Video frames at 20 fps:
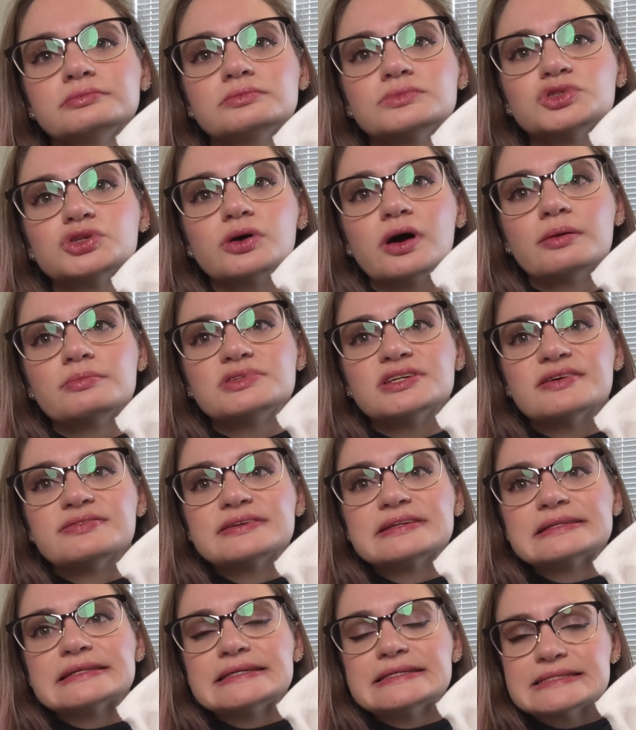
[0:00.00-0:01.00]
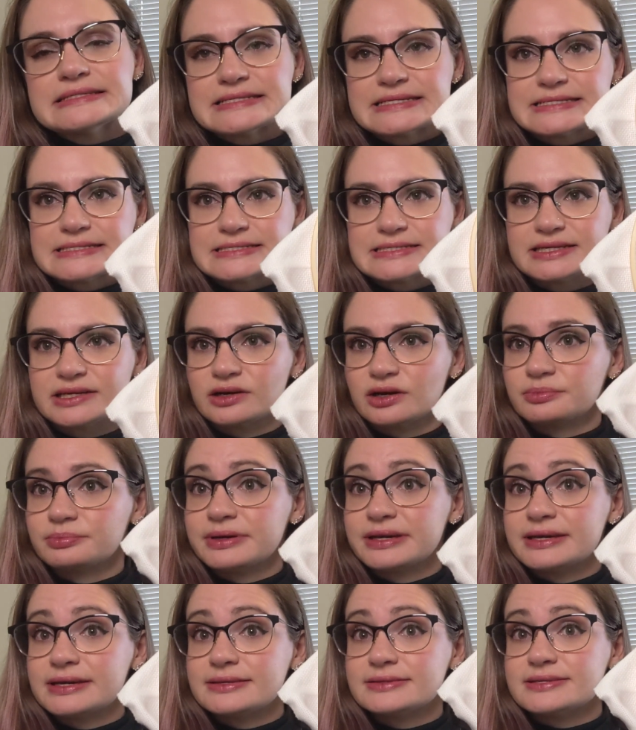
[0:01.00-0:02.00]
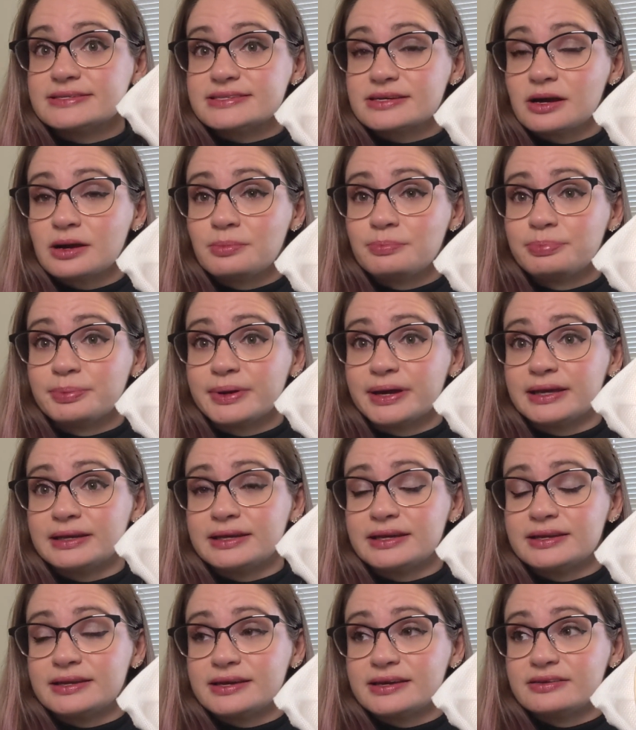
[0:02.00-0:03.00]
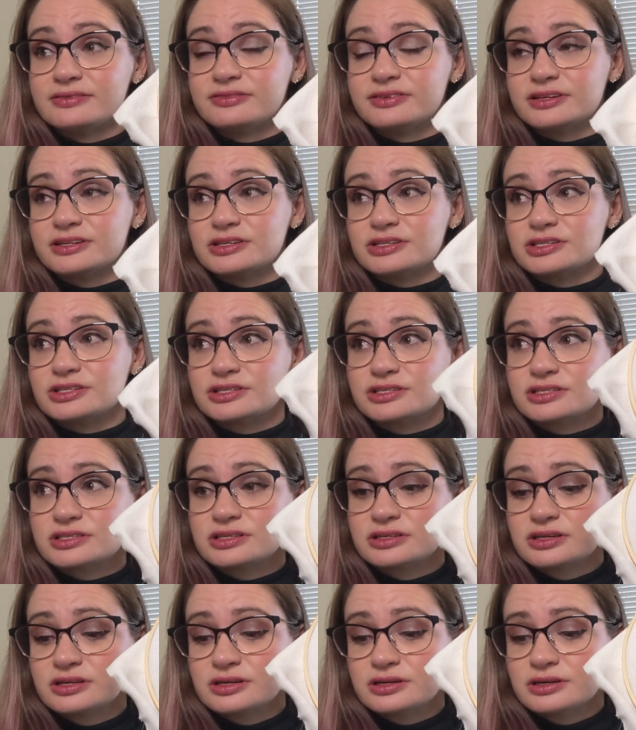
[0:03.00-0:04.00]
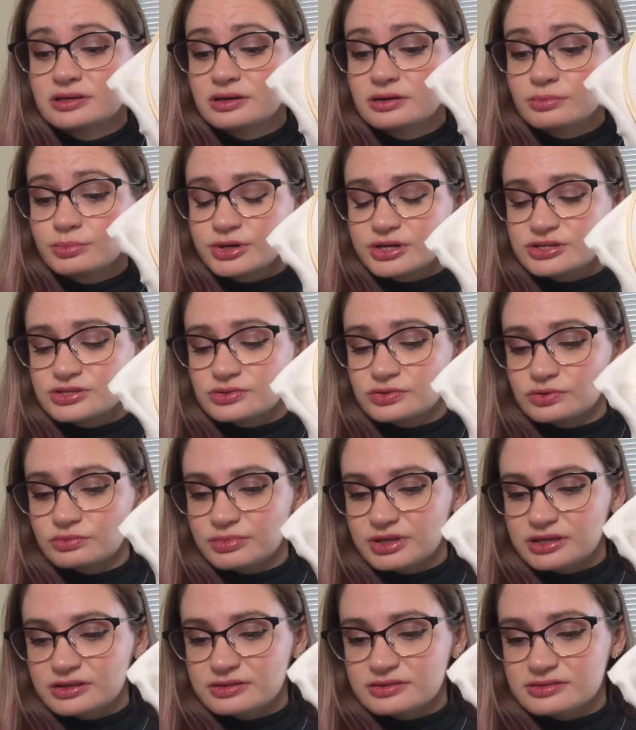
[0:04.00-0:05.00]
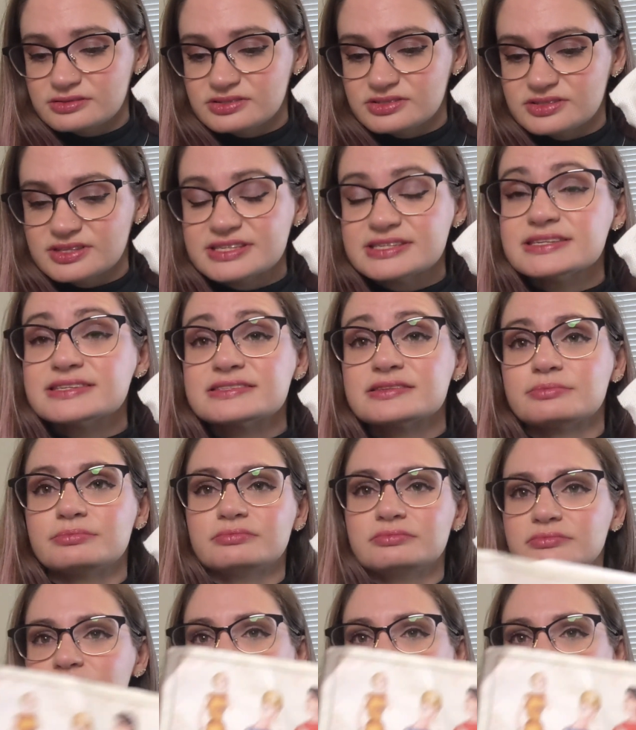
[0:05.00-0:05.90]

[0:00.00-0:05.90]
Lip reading: So I'm definitely intending on picking this up and getting it finished pretty soon, because this is the